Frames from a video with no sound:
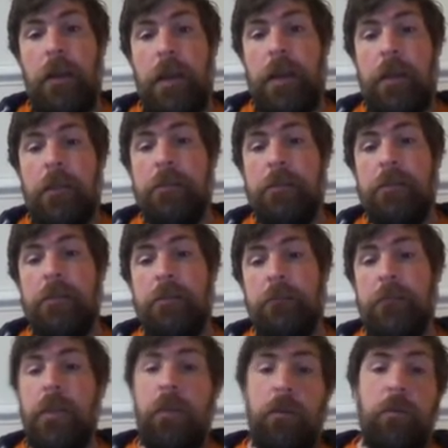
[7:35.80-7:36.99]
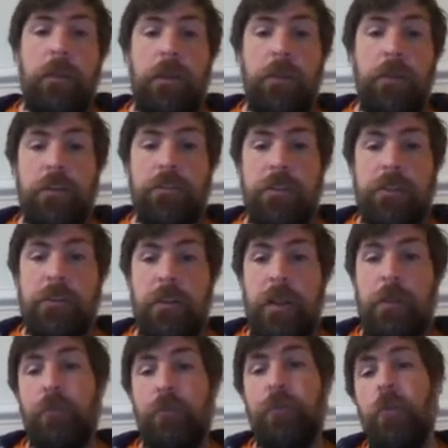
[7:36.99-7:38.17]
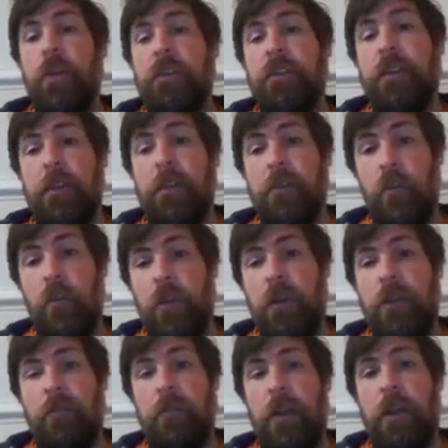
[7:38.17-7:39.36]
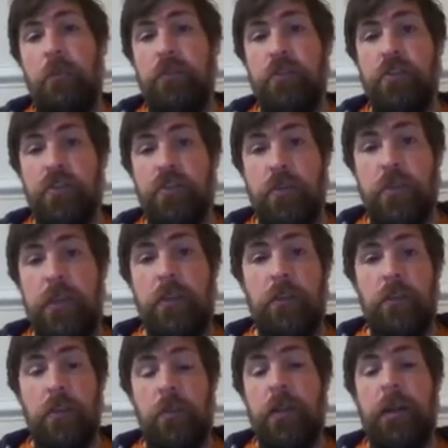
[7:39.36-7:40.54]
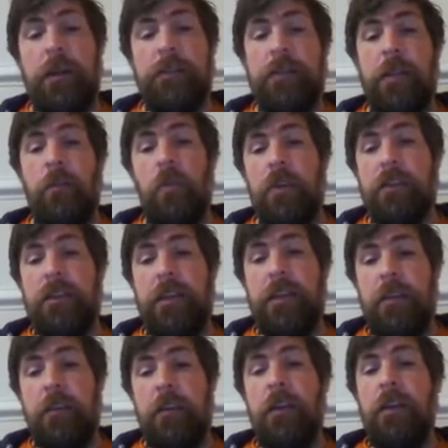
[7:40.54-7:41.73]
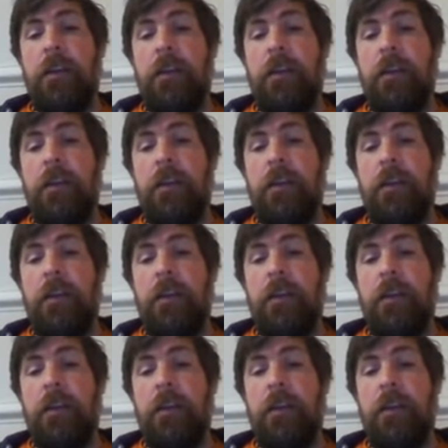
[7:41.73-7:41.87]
And, if countries are able to work together more, if we're able to truly globalize and work together,